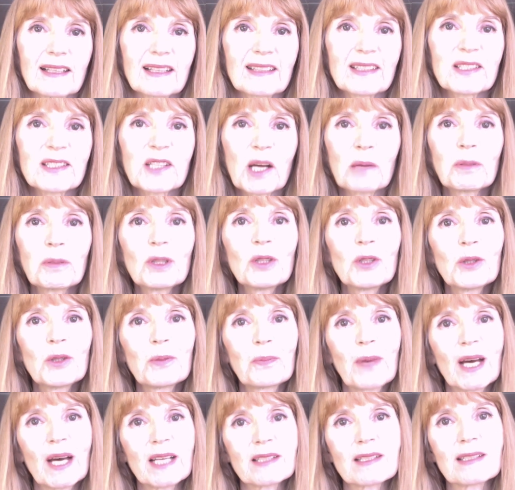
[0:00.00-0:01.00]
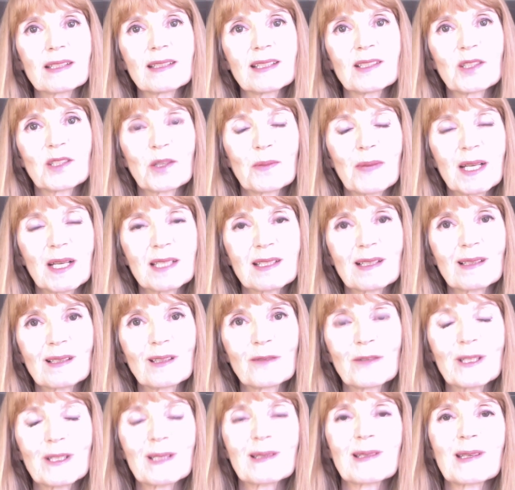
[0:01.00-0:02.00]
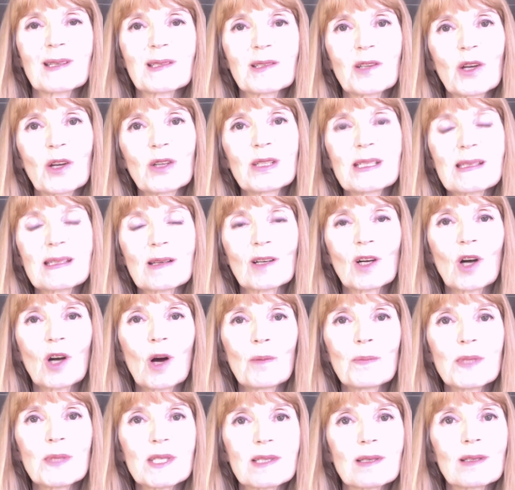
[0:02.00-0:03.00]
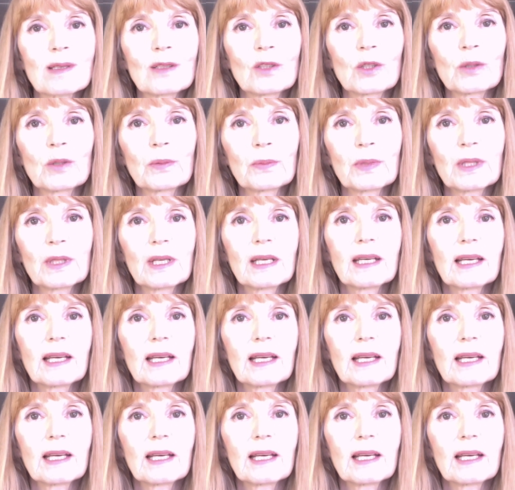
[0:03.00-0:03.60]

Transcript: The double loop pattern in dermatoglyphics is known as a composite loop.